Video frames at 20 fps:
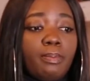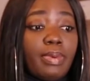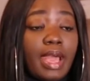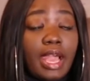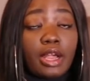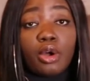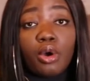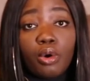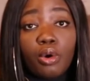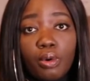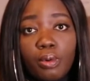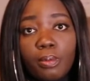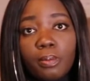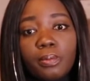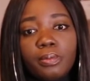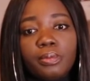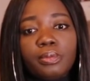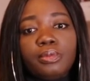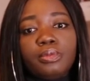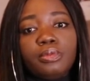back
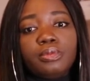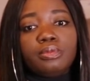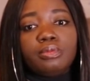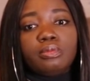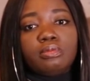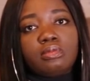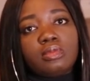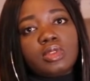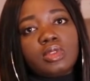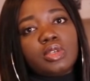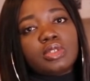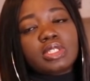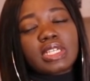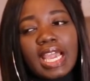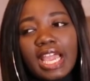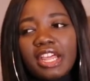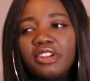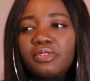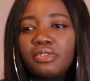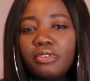home, they'd
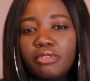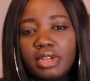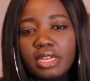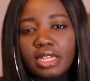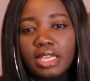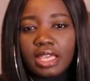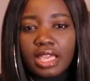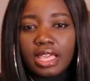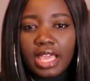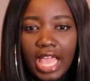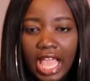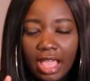kind of already